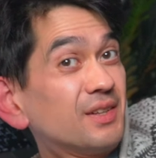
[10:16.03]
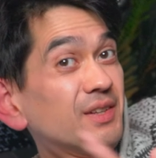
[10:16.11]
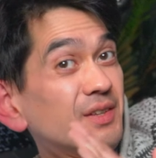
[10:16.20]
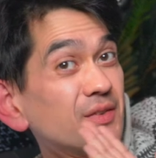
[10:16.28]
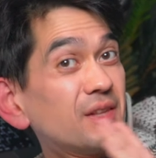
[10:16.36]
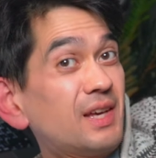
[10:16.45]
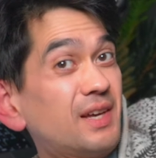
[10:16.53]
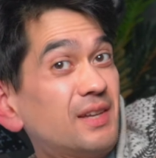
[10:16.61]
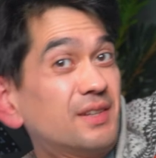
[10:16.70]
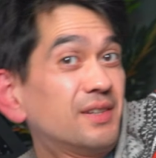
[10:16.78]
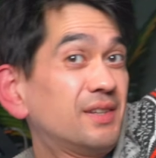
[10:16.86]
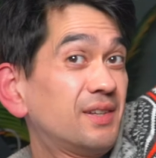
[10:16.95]
Over
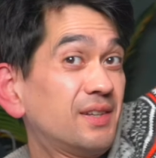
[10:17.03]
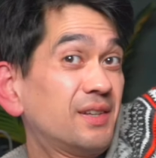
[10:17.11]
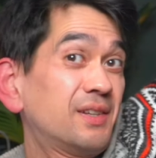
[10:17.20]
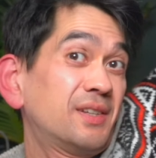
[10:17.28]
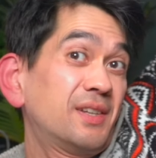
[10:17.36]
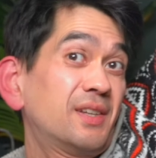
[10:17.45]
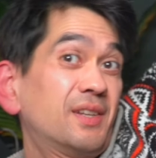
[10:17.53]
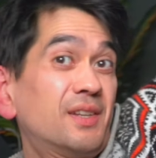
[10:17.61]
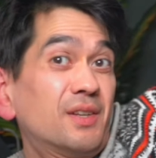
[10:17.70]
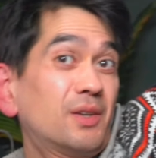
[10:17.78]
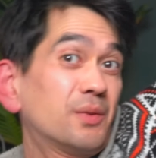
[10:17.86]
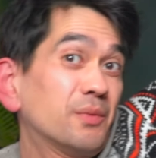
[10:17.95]
there.
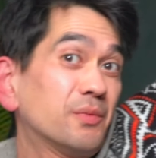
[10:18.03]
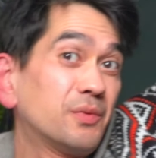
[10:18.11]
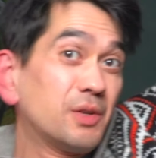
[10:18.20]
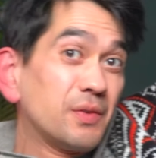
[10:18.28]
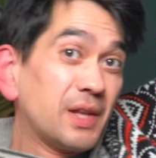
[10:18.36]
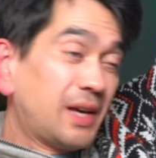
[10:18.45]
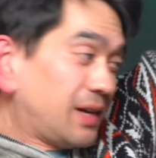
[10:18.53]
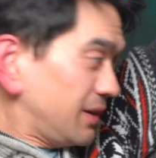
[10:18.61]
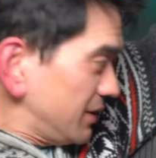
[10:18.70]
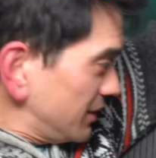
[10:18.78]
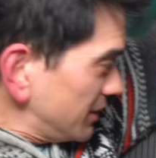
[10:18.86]
Oh, over there.